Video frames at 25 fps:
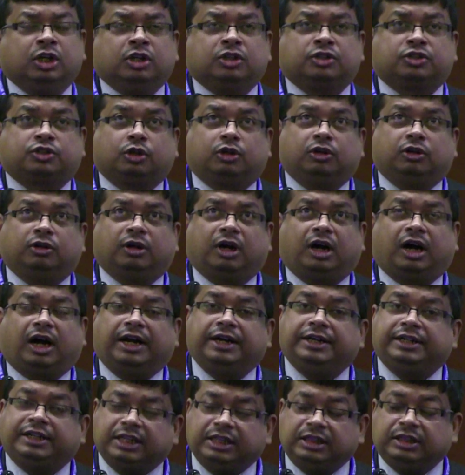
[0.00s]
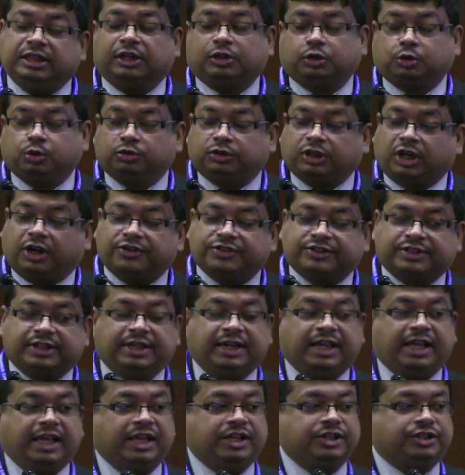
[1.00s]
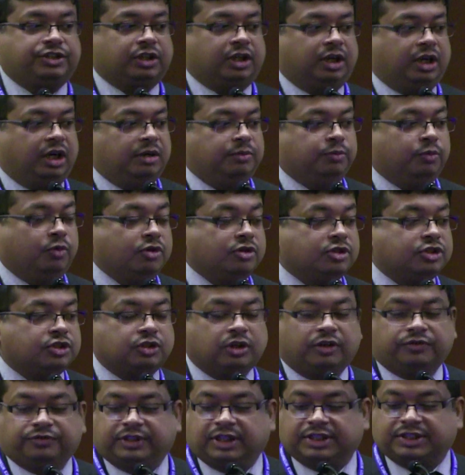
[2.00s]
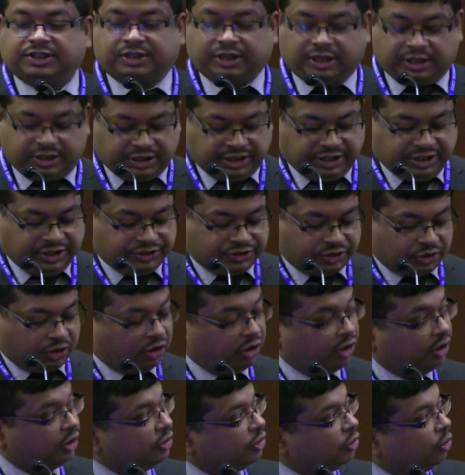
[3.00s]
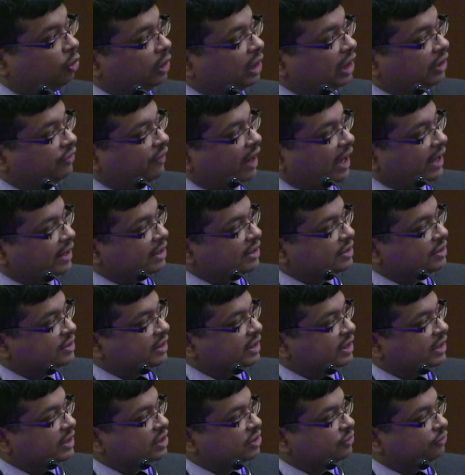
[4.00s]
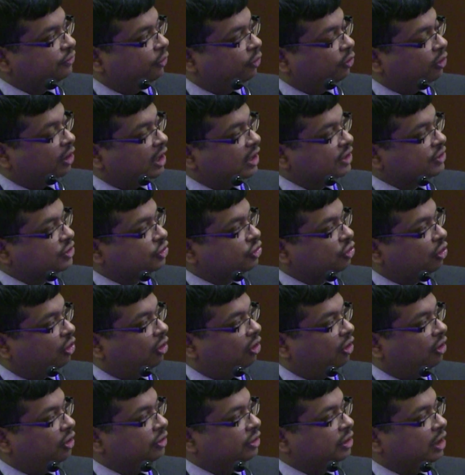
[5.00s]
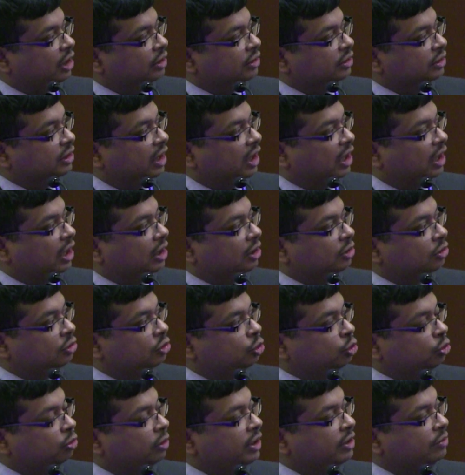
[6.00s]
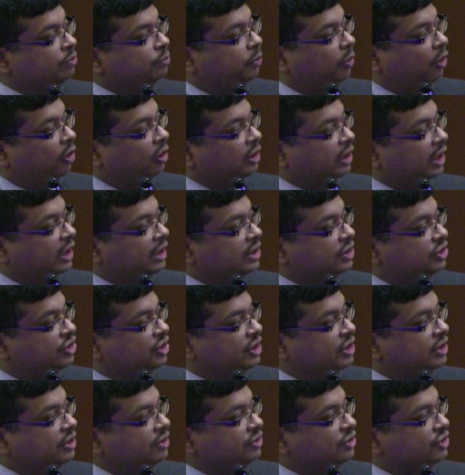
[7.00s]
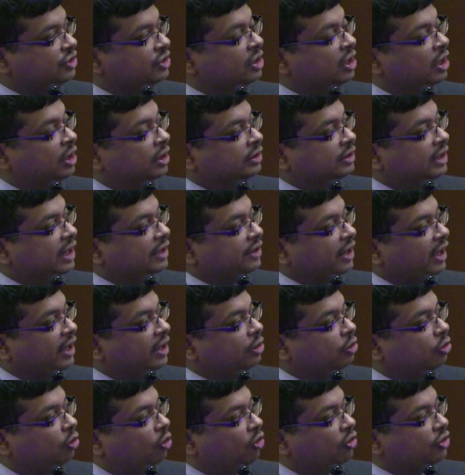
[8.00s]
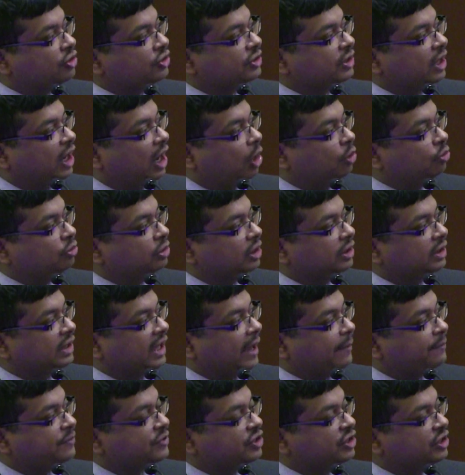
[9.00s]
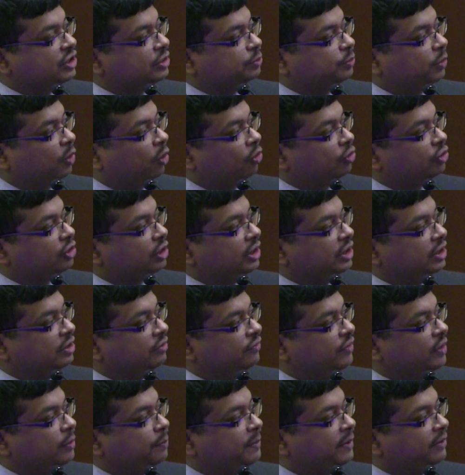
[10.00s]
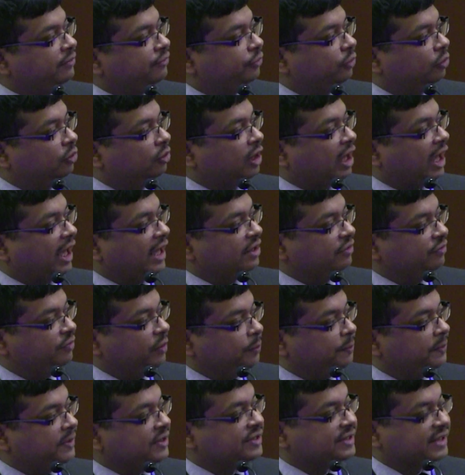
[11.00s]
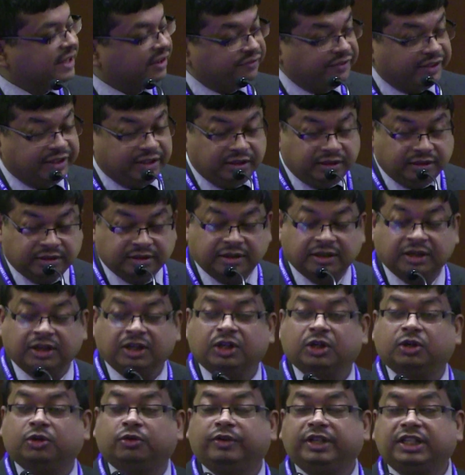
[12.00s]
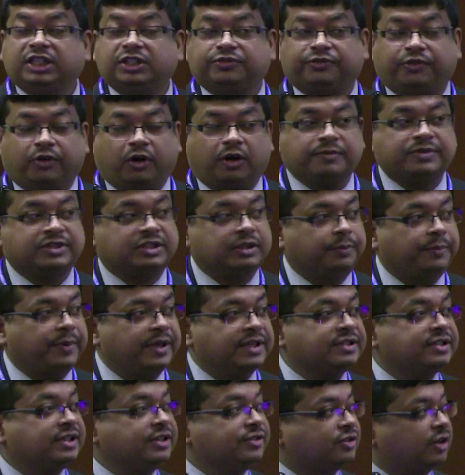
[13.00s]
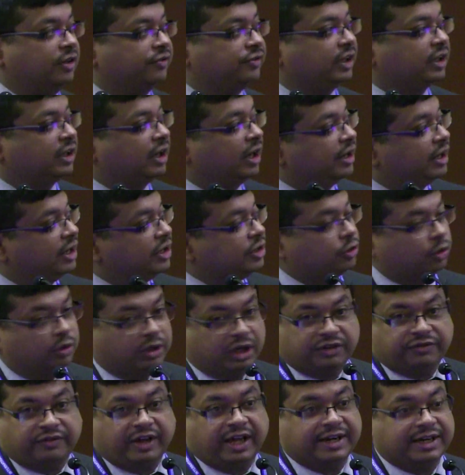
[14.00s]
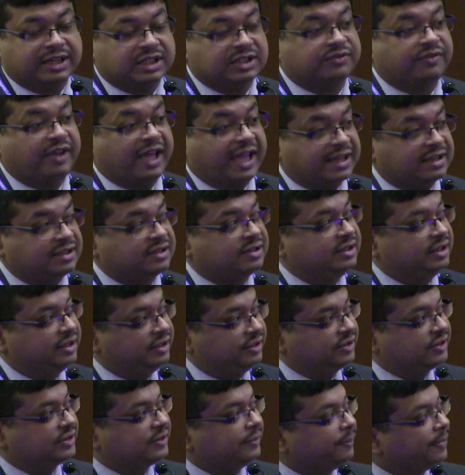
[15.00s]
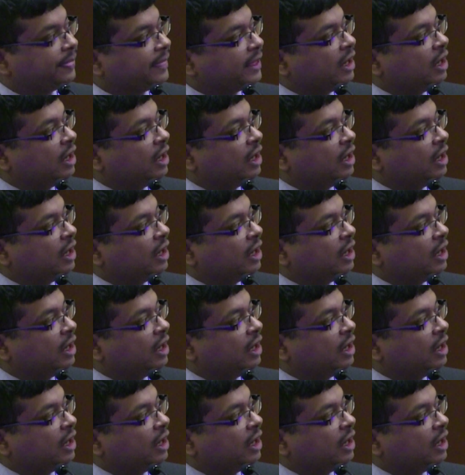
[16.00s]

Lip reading: So until the 2008, most of the studies on rotaviruses focused on the 2 important genes that encodes the outer capsid protein VP4 and VP7, which forms the basis of the current rotavirus vaccines.